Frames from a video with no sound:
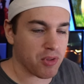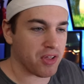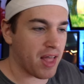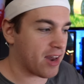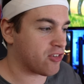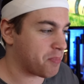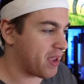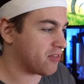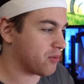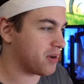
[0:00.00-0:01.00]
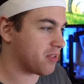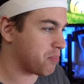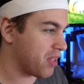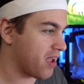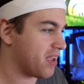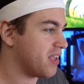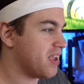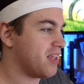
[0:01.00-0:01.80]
with a lot of space on it to play.